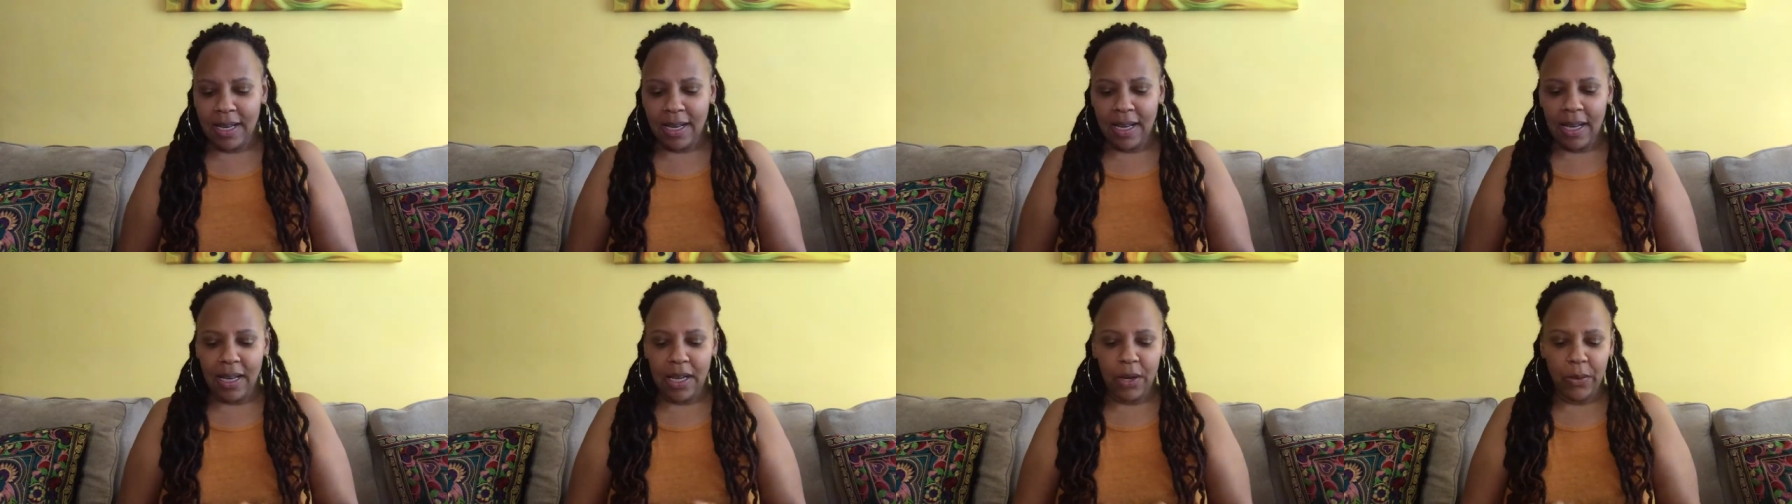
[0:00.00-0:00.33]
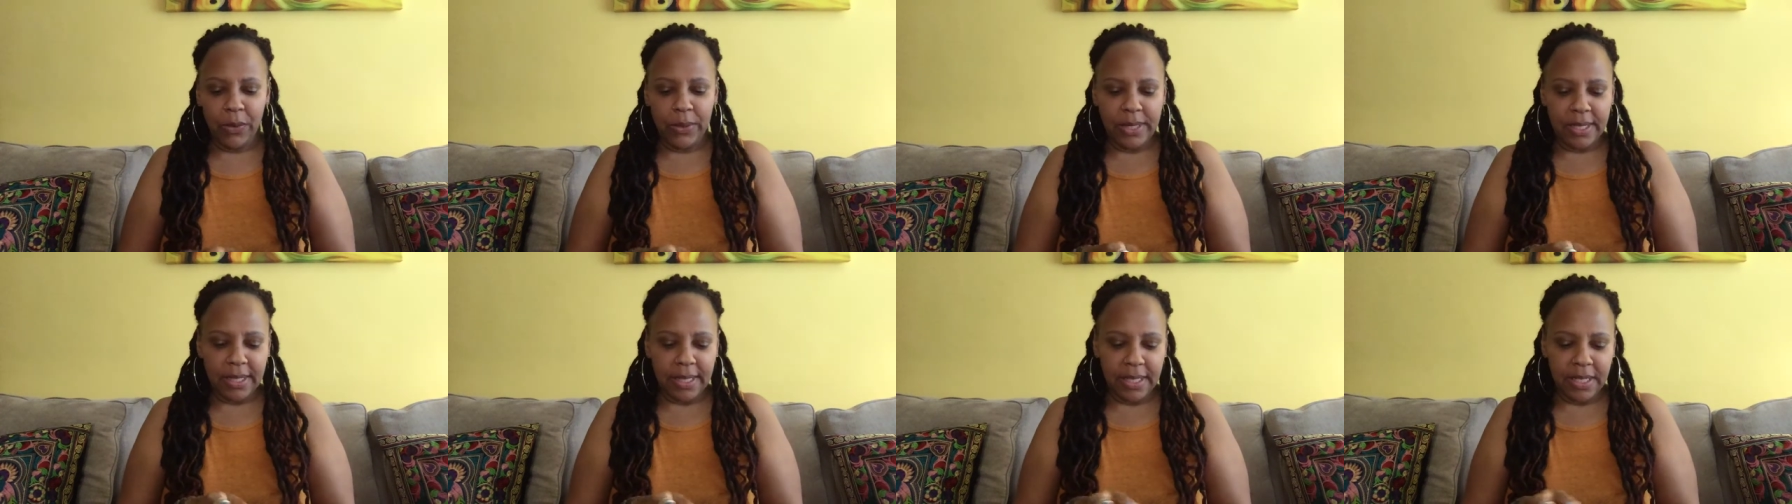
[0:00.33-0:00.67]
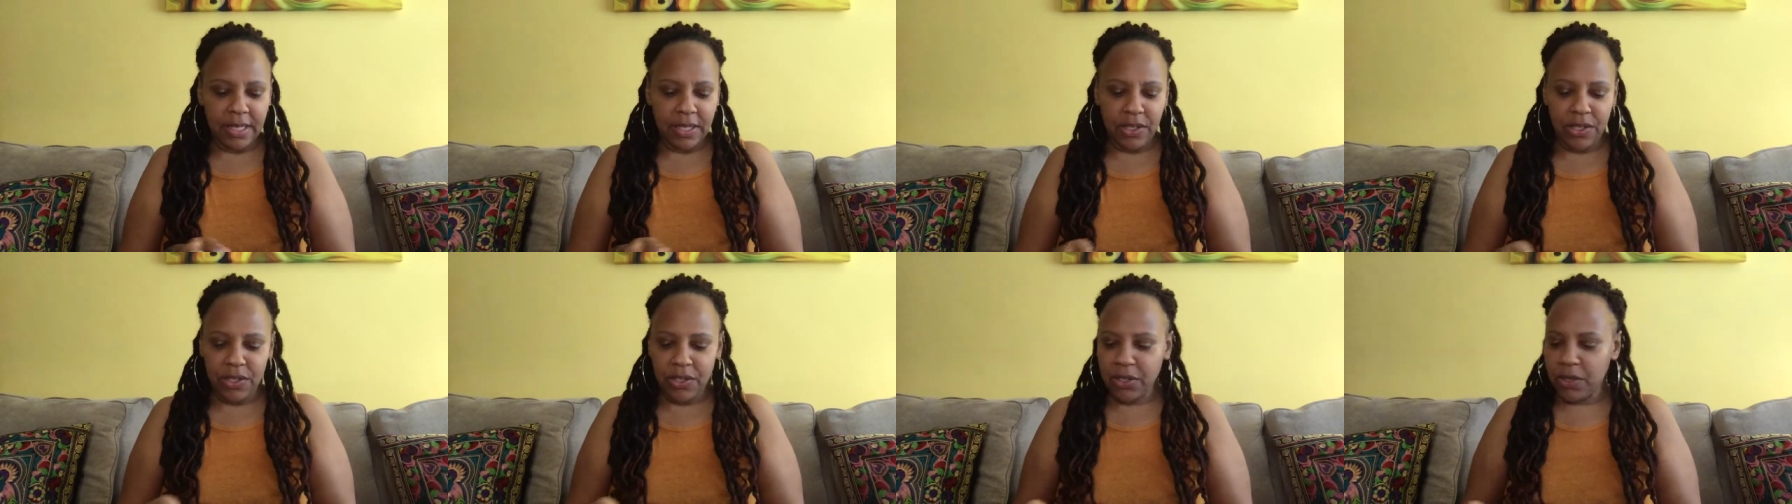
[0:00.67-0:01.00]
I always like
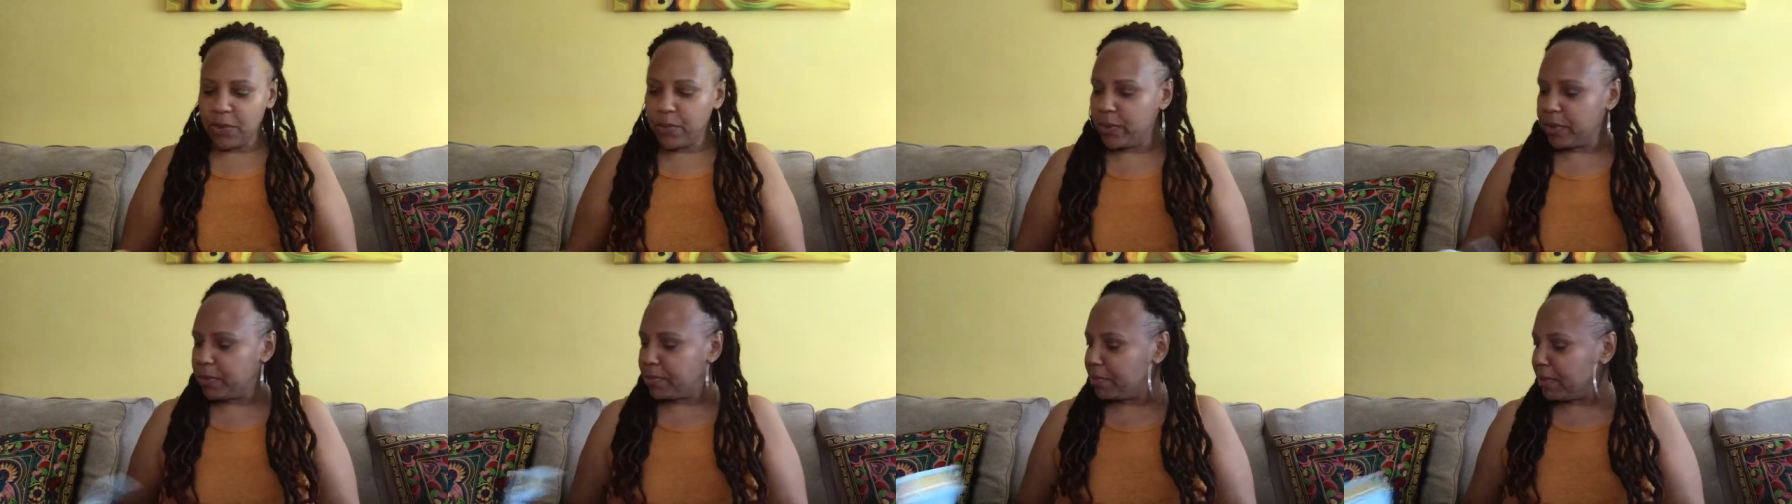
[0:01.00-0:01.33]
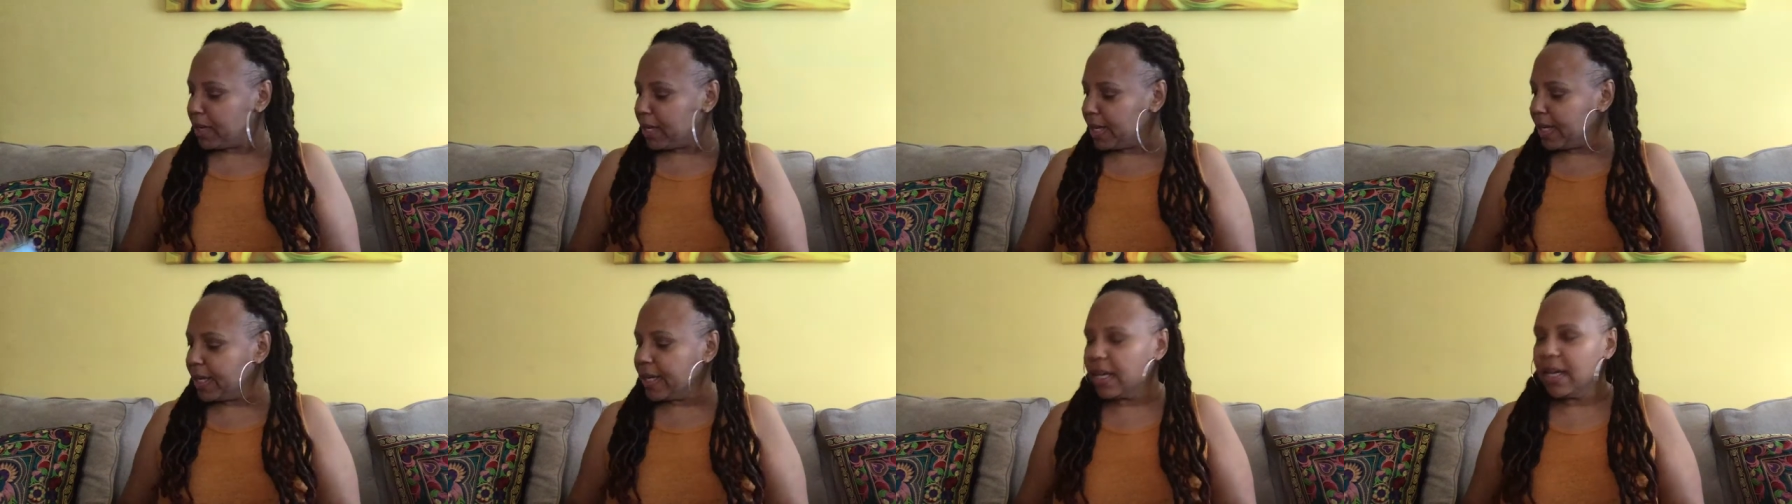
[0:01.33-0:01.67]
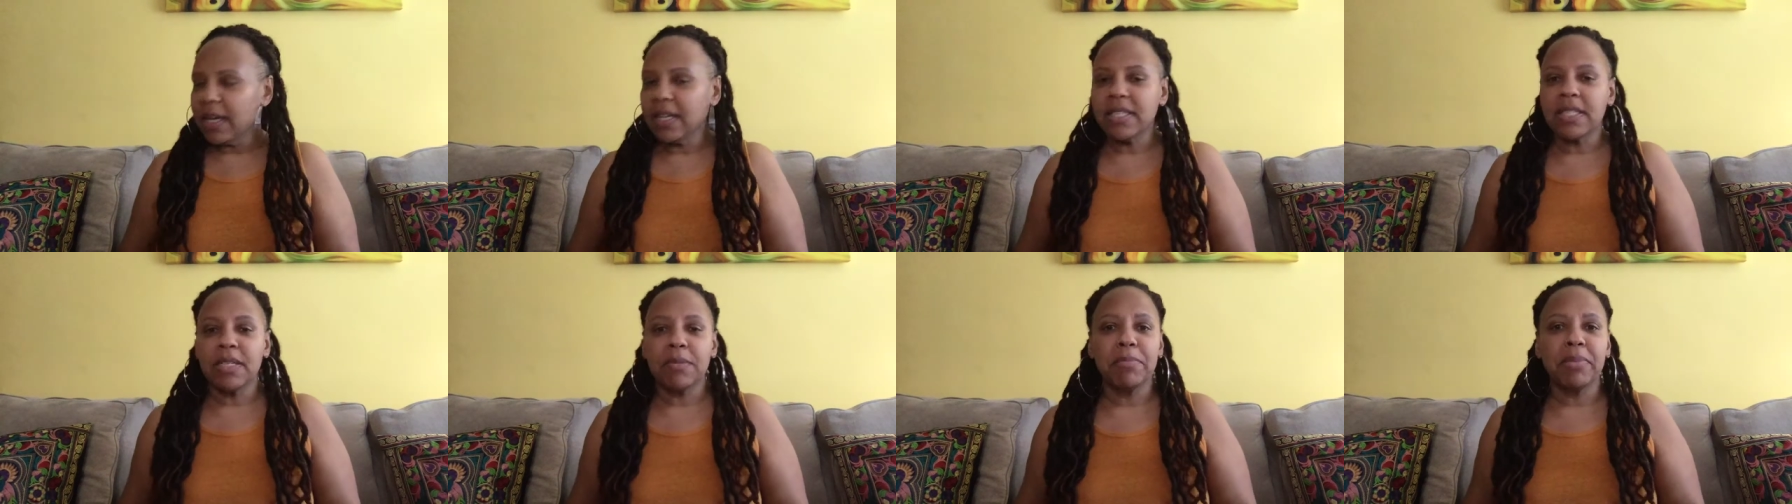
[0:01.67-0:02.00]
to start with my
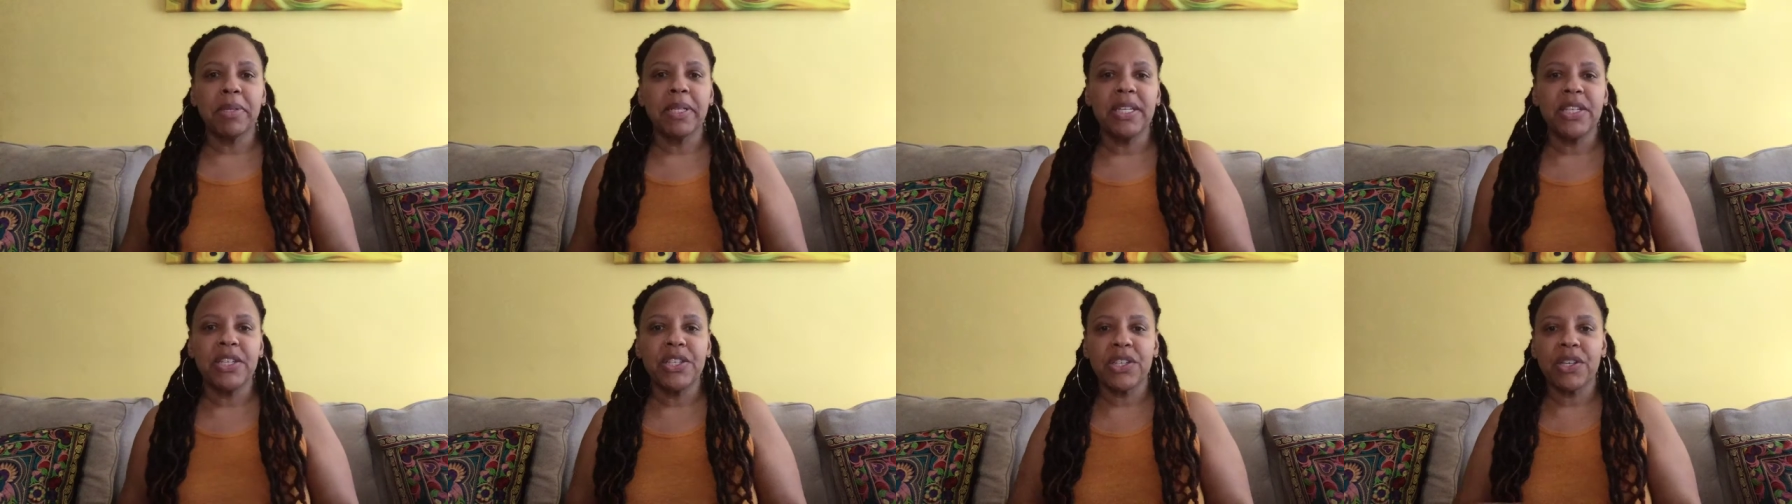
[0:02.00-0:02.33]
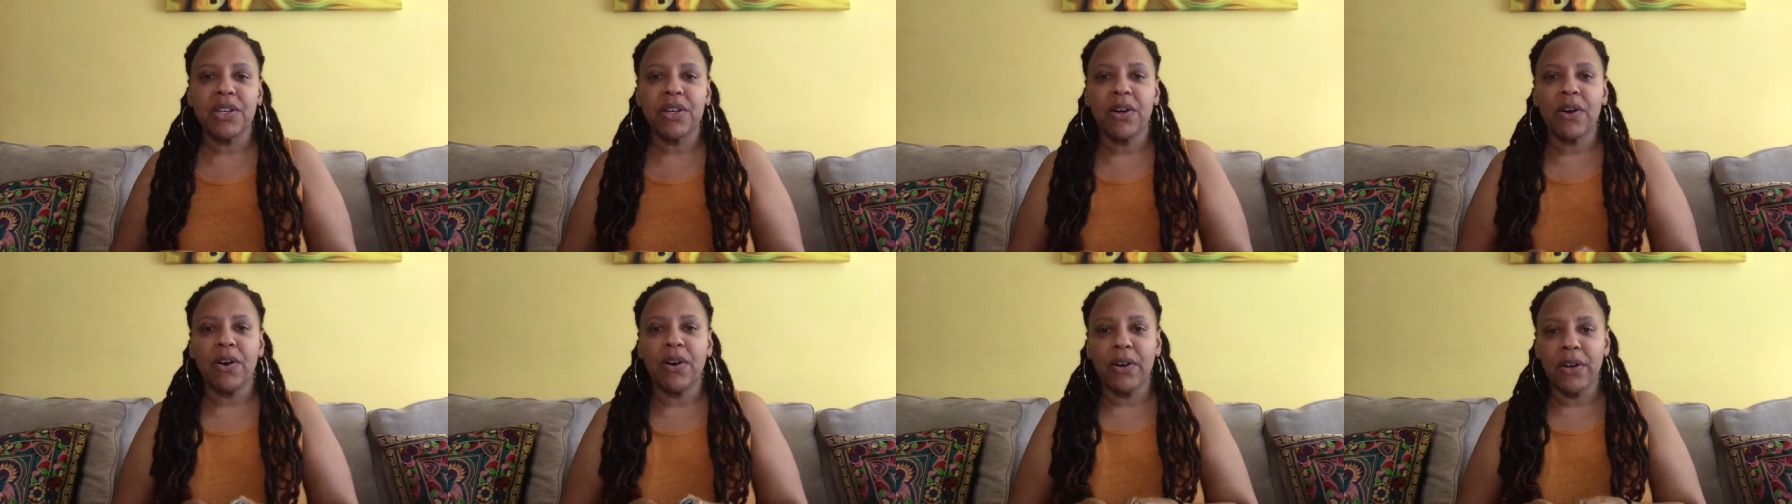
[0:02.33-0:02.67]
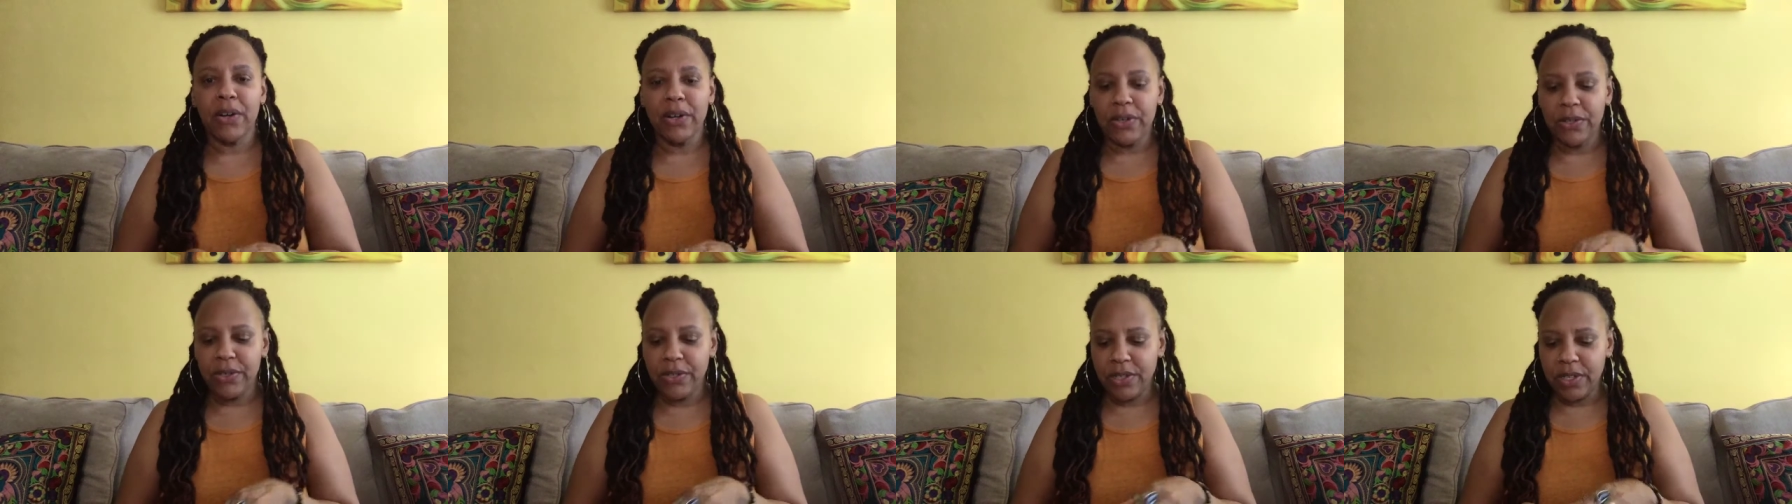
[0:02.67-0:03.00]
contemplation
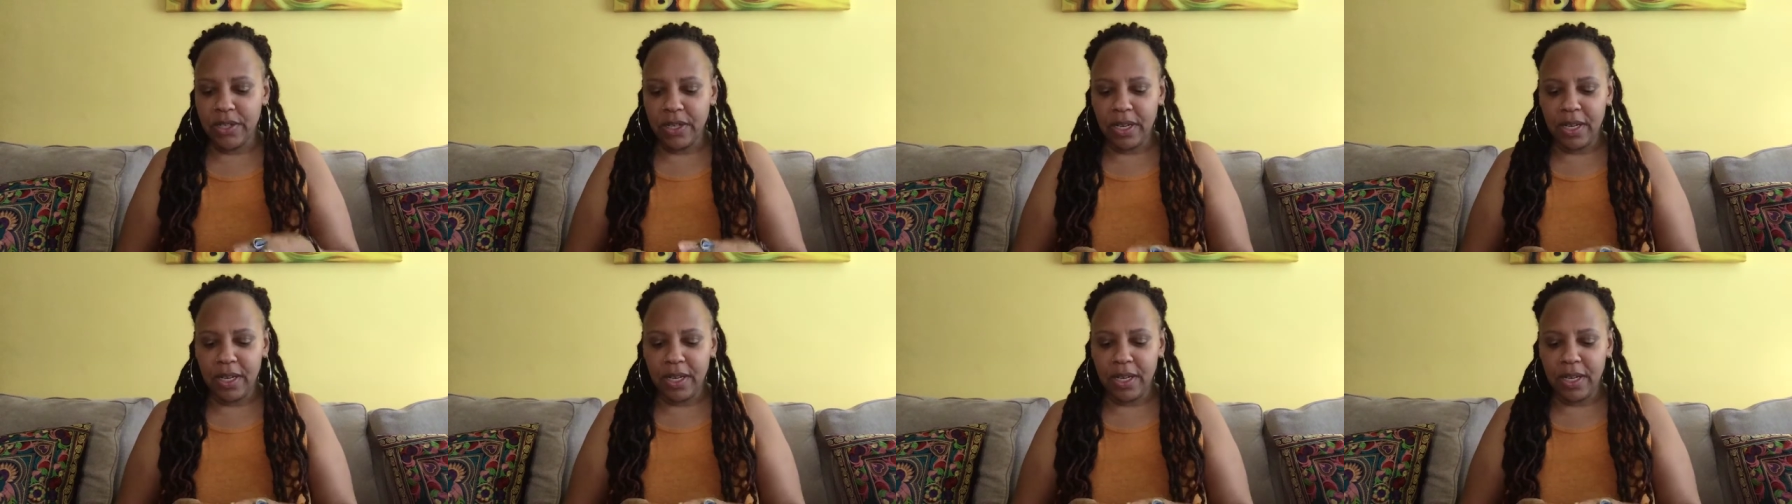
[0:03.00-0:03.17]
cards.